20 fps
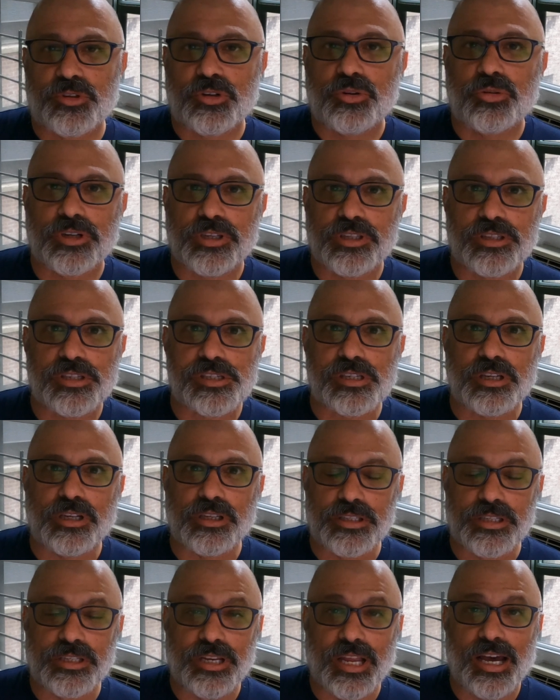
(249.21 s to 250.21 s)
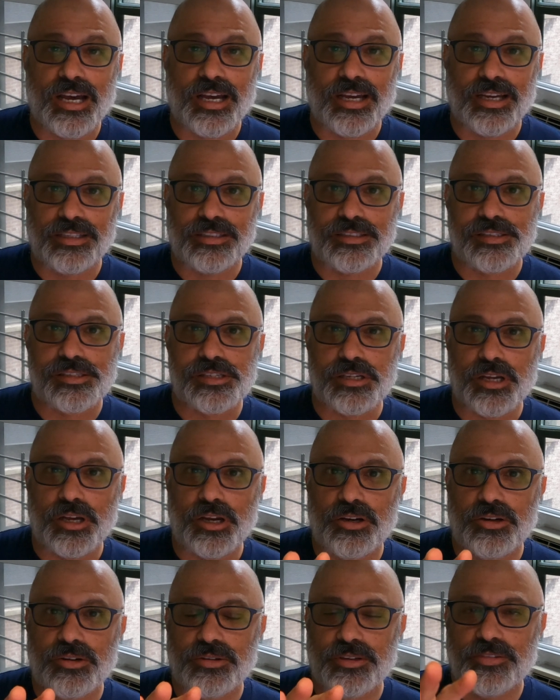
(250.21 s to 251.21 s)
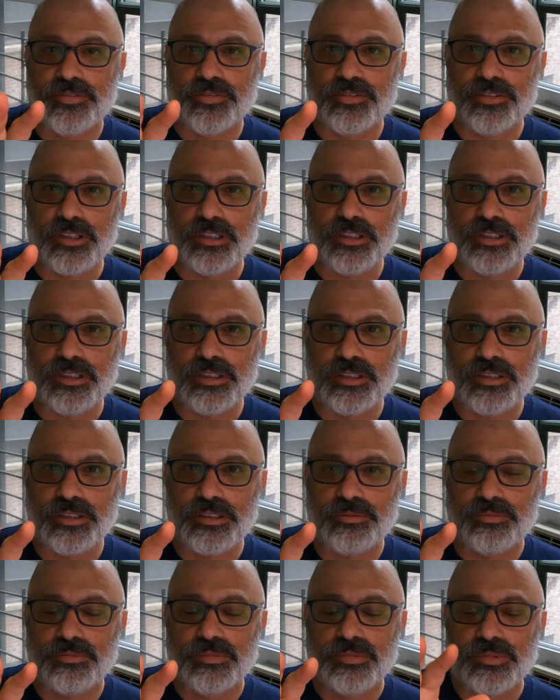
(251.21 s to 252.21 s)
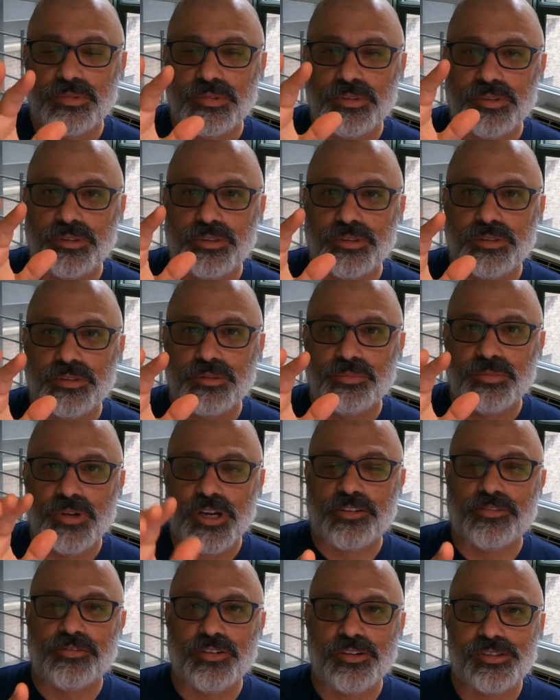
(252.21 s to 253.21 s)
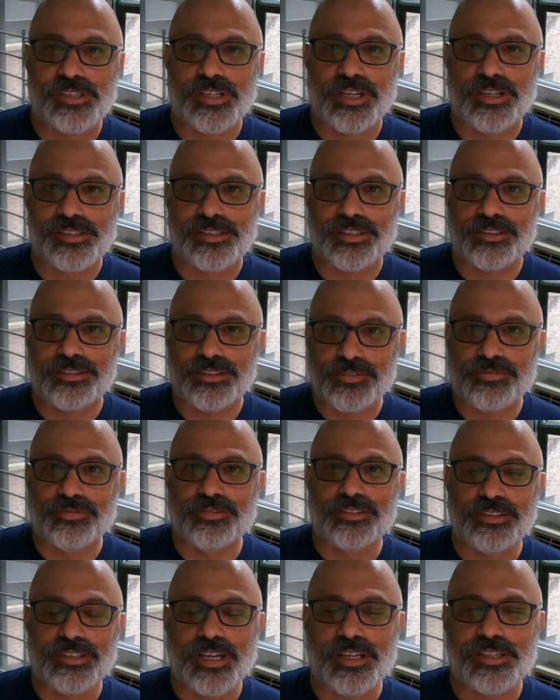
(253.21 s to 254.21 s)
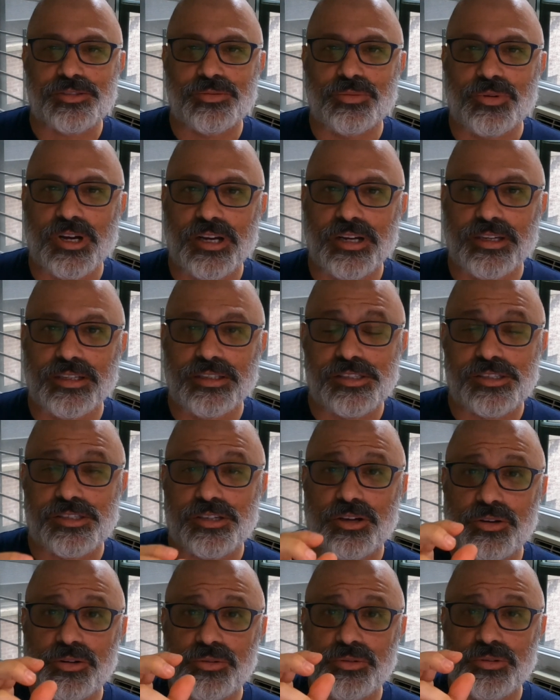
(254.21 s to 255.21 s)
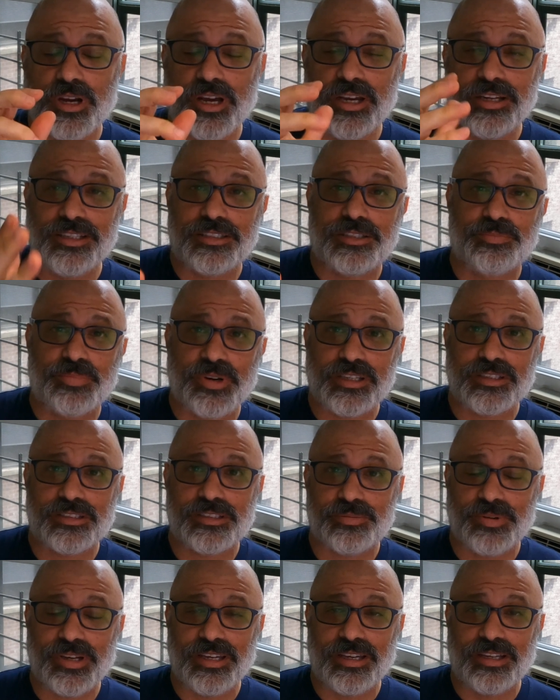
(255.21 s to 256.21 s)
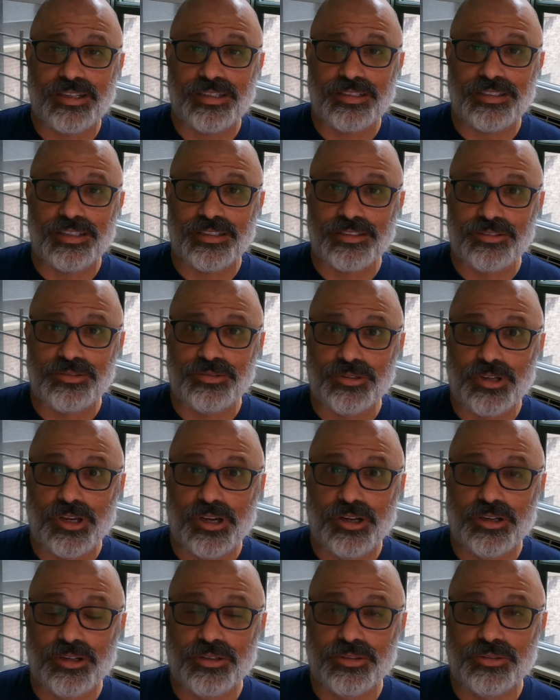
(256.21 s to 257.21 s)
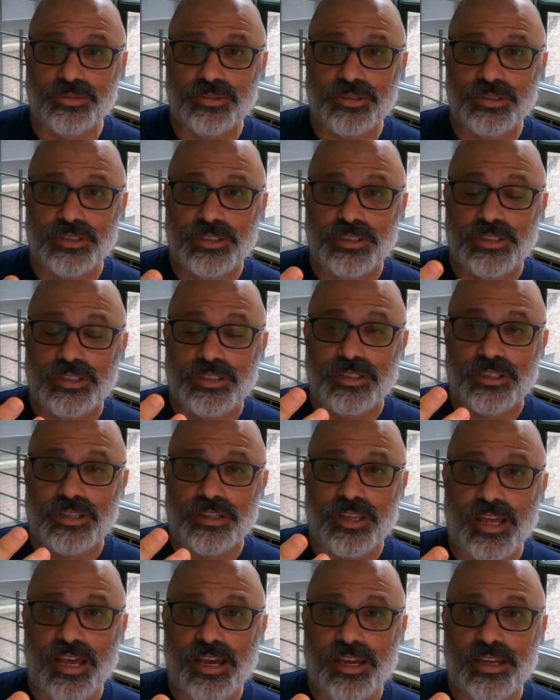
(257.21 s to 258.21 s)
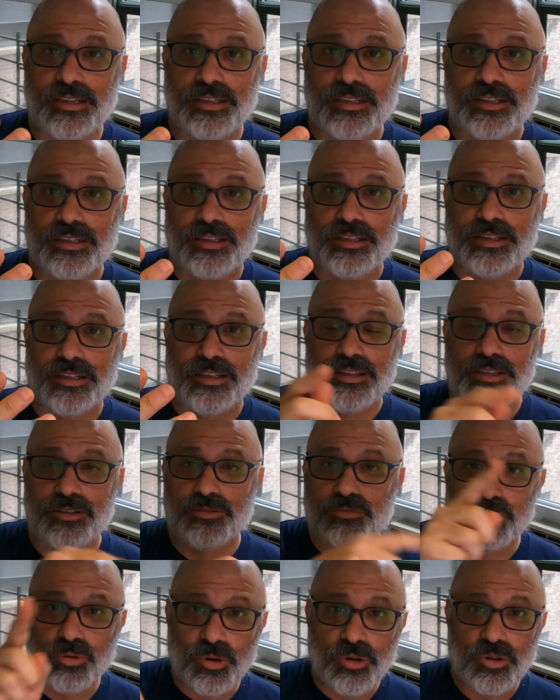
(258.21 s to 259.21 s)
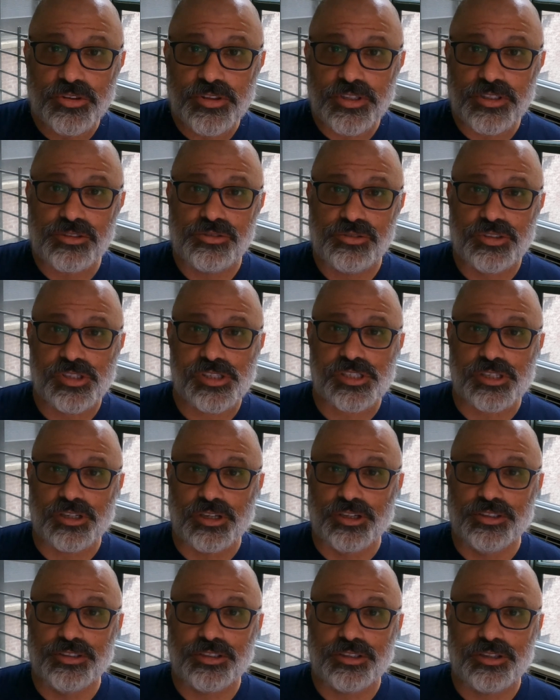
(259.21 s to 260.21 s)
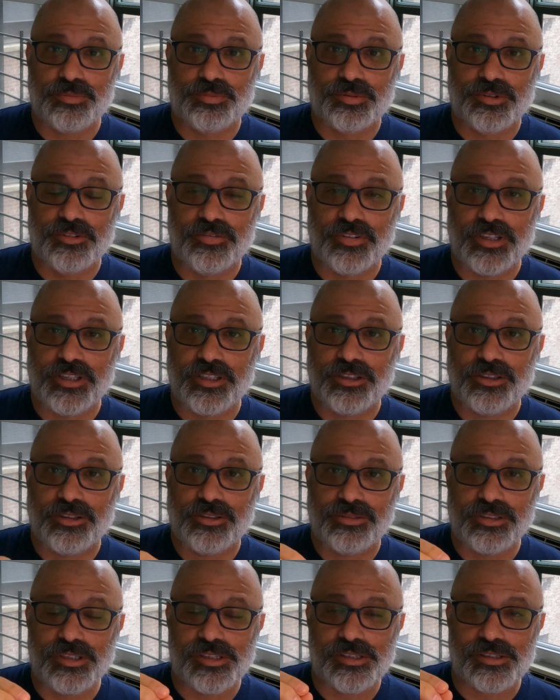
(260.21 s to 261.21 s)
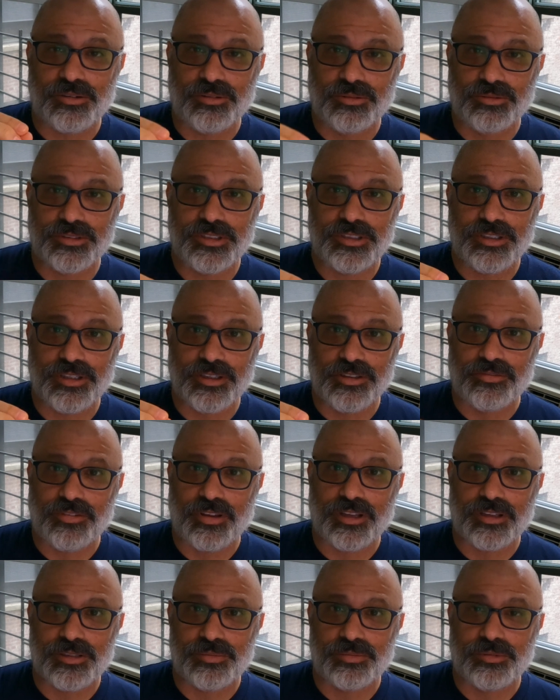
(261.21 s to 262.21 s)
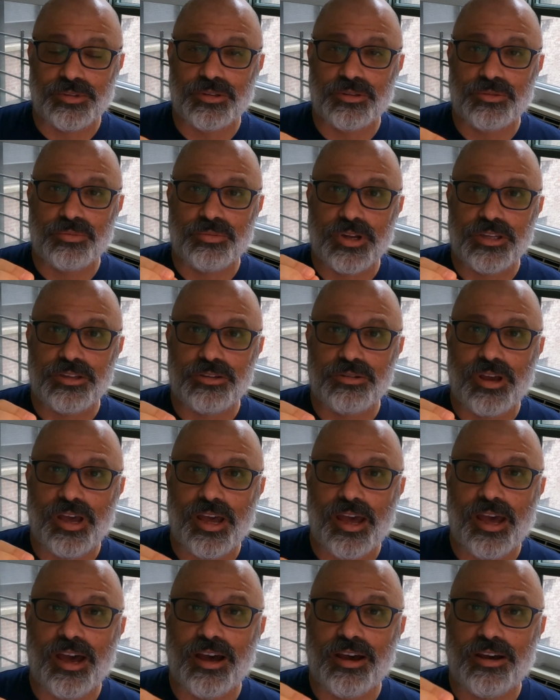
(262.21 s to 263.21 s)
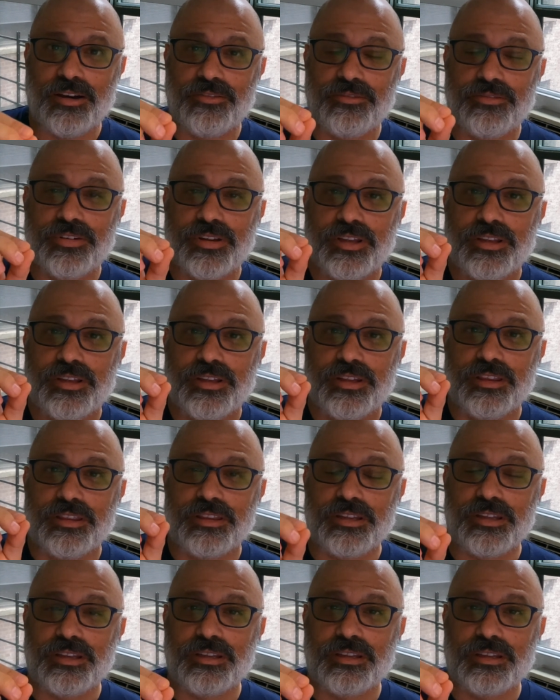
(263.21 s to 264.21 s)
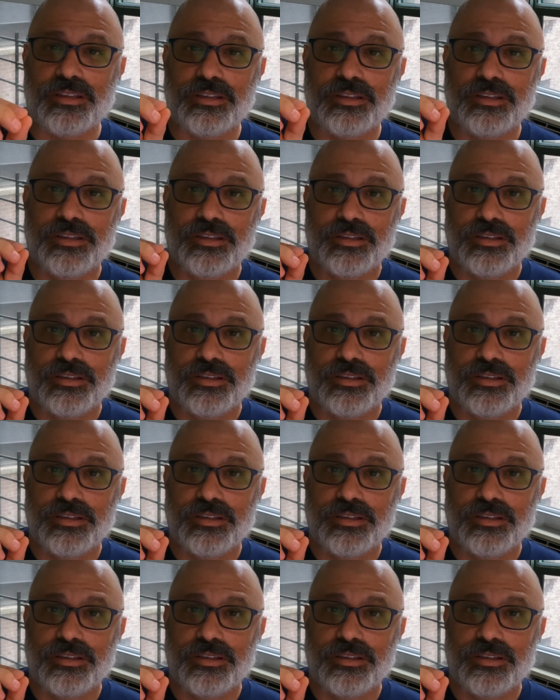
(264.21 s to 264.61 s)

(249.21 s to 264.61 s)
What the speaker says: recording this on the 9, so if the microphone sounds a little different, that's why. So I need to break into my edit and let you know that the roll that you just saw in the GoPro video is only available when you have the